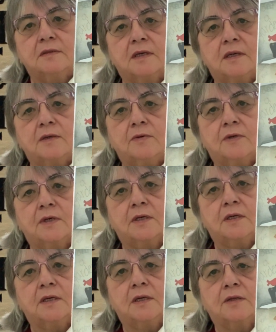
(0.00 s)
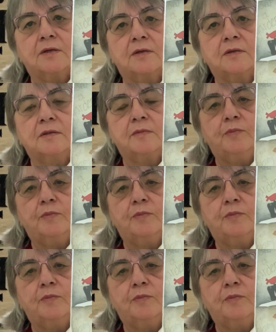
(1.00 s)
I ordered another